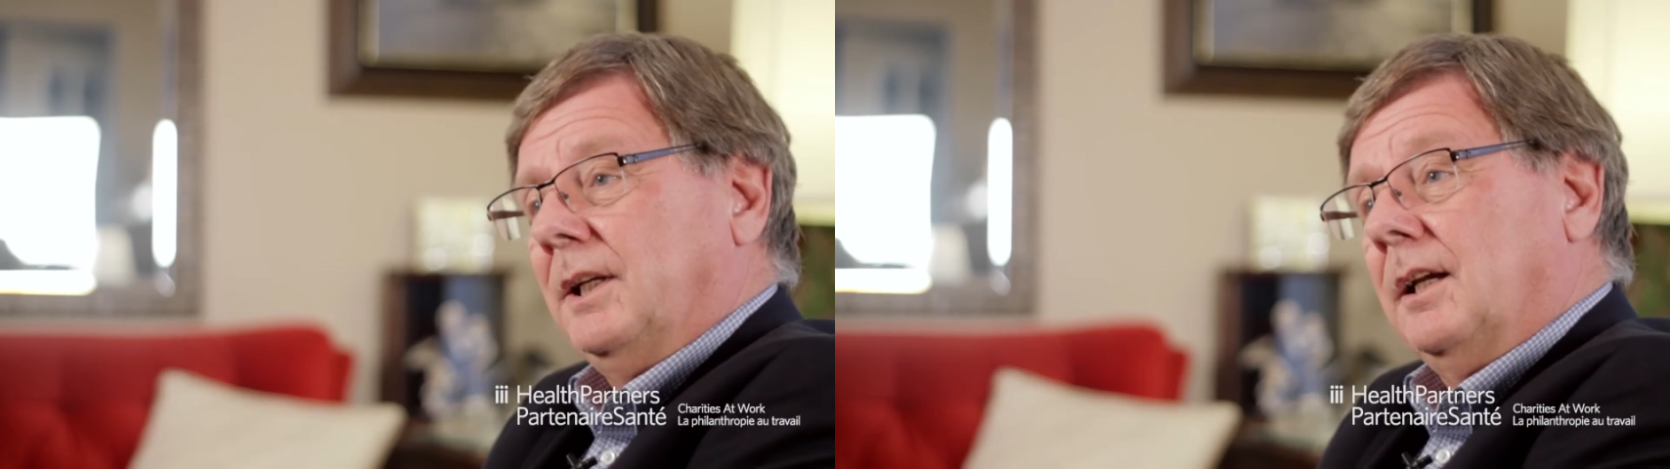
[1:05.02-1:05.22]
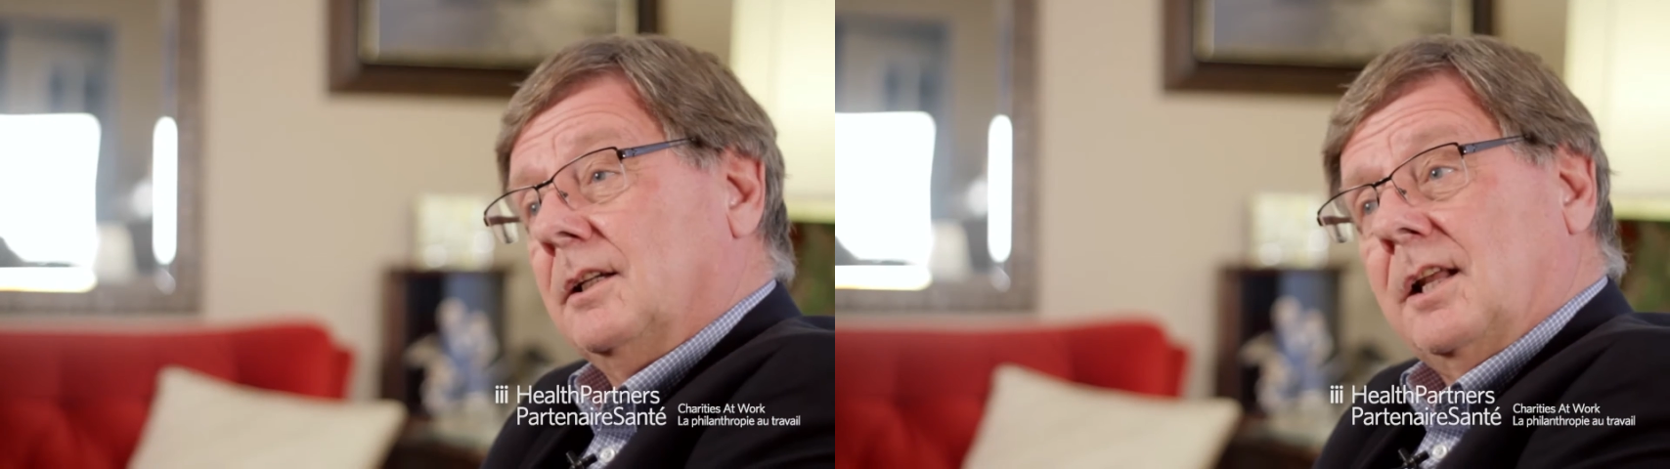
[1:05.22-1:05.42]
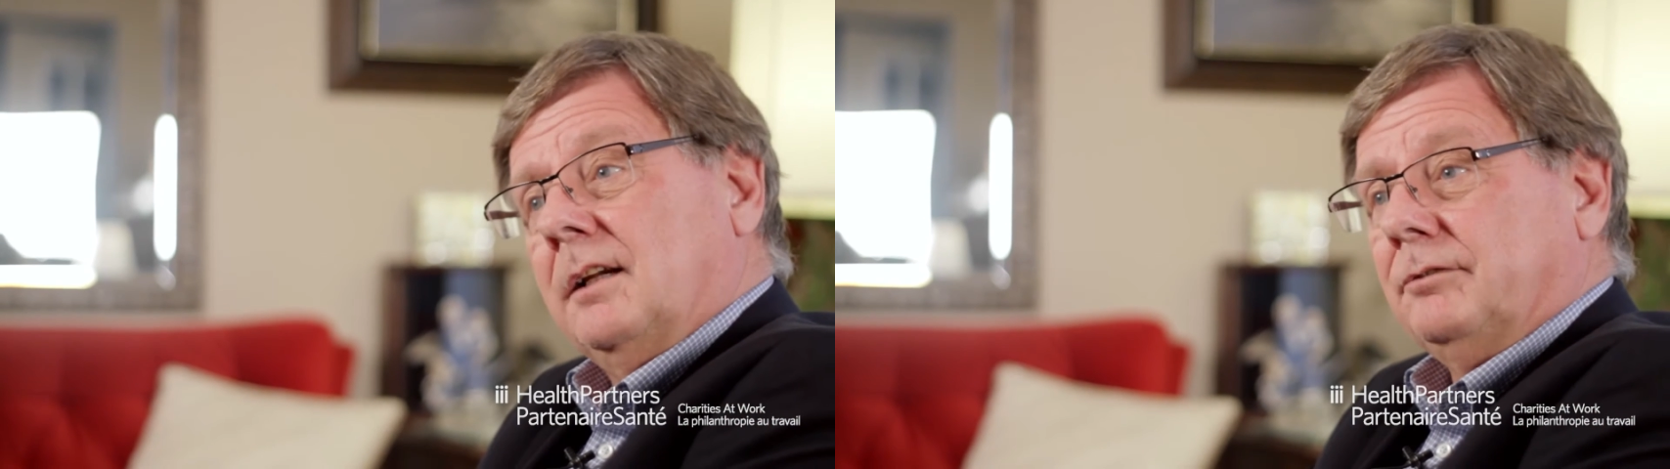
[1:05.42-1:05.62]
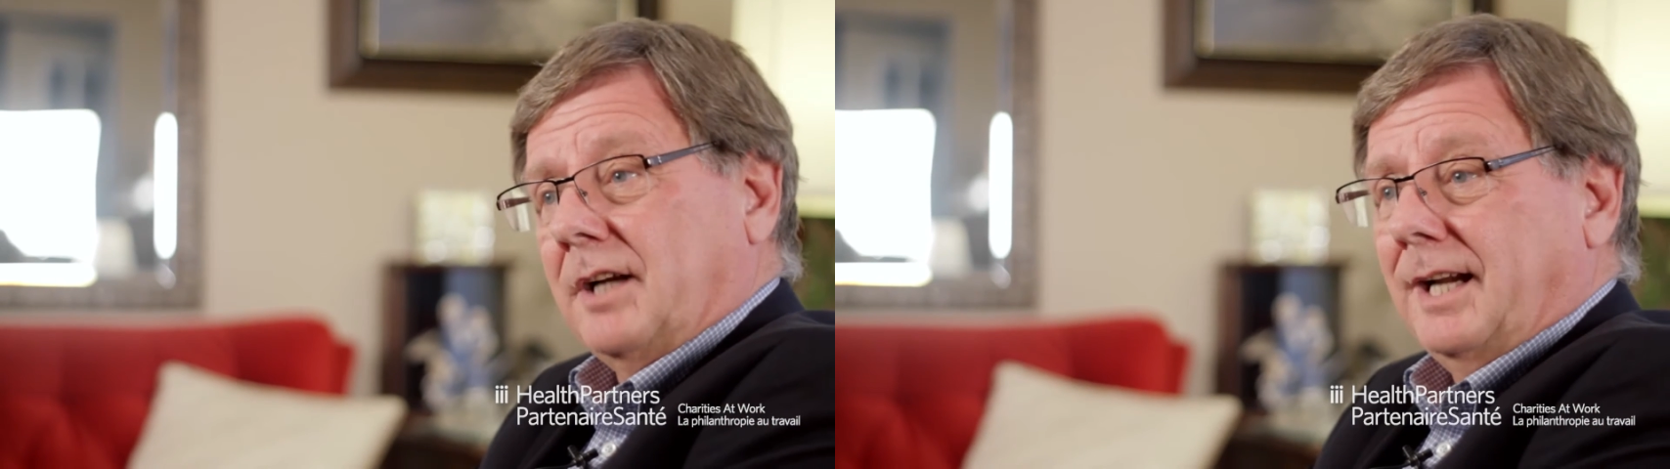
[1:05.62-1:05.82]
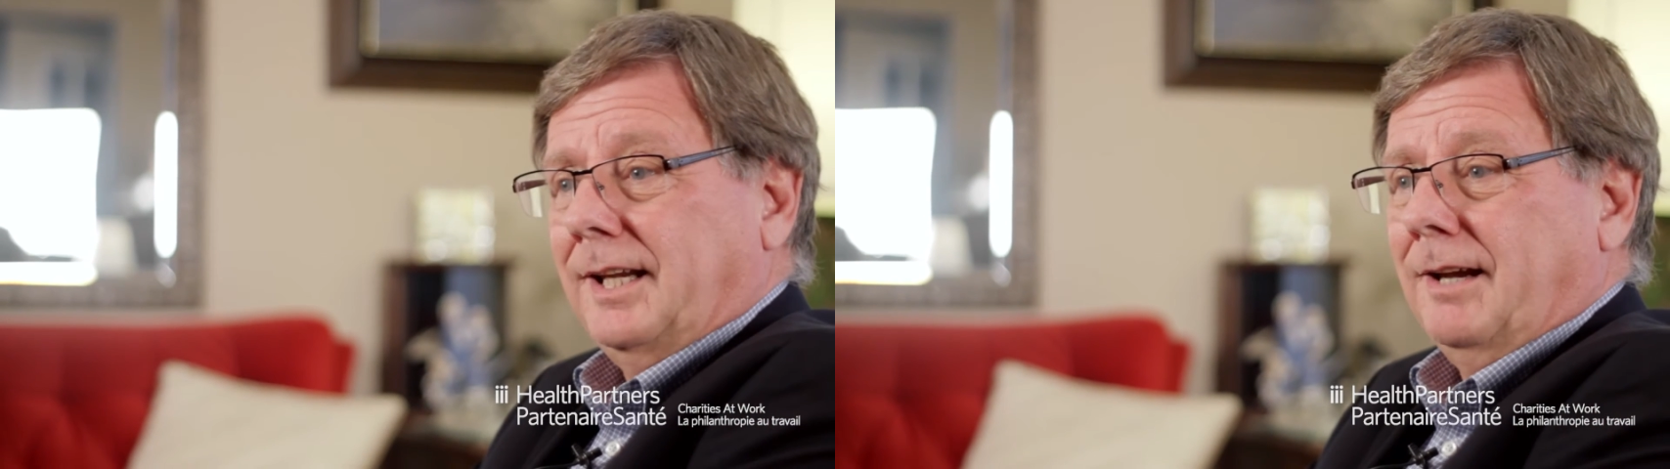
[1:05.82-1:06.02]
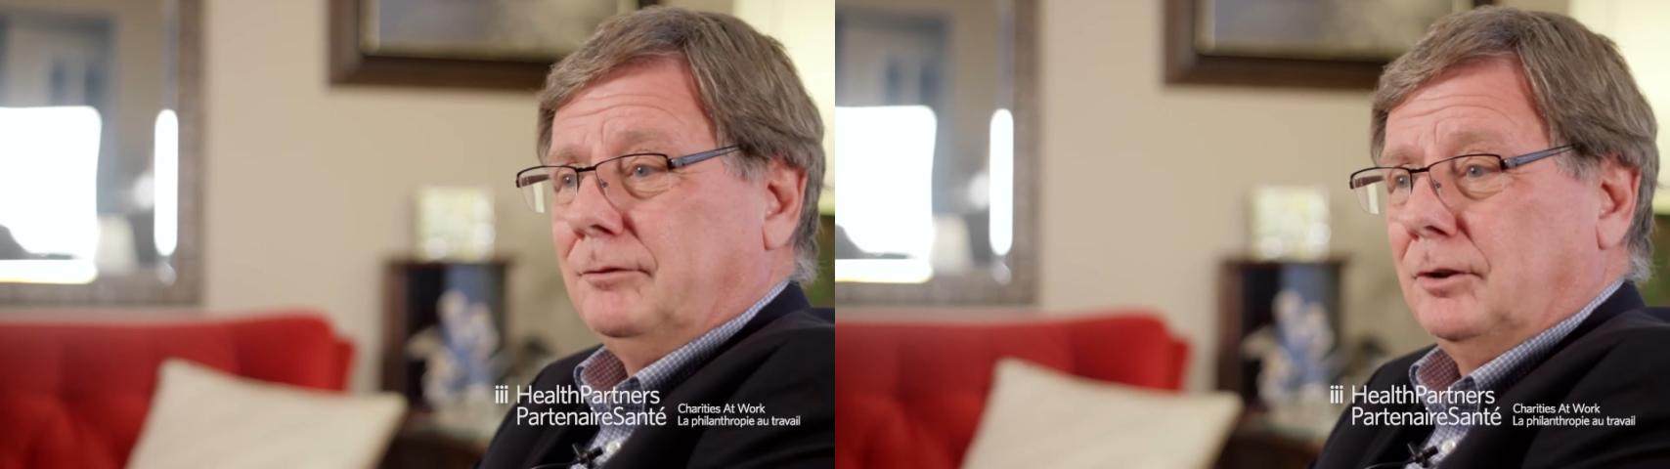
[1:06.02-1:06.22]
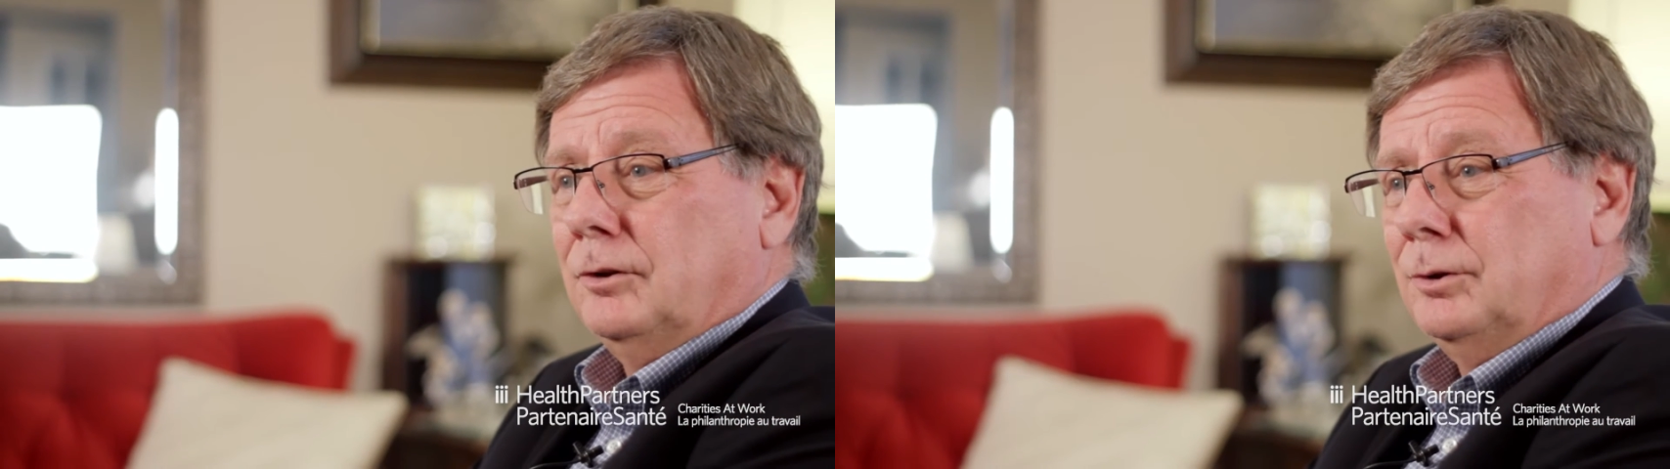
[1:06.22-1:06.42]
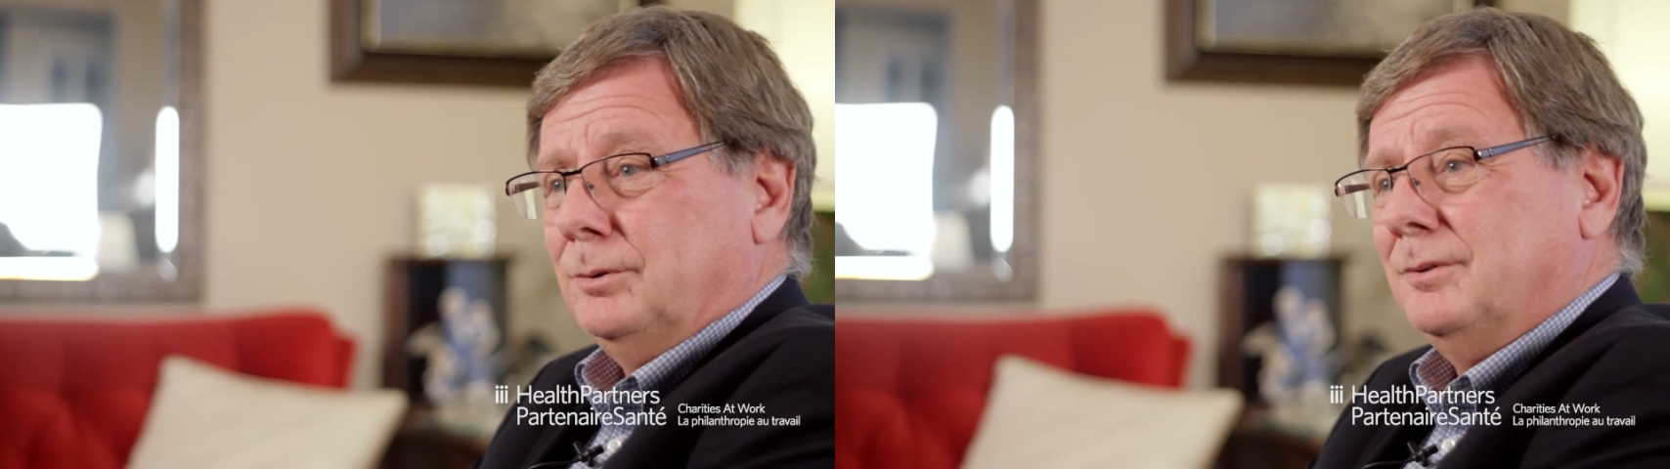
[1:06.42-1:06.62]
because on a Friday
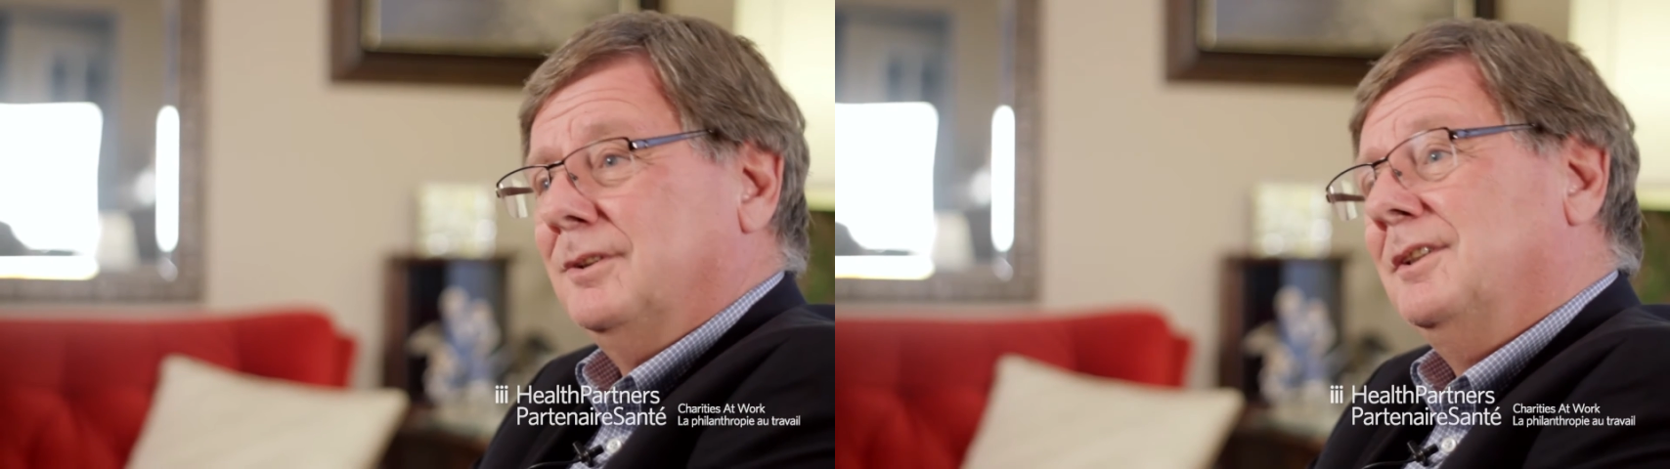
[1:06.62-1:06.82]
afternoon,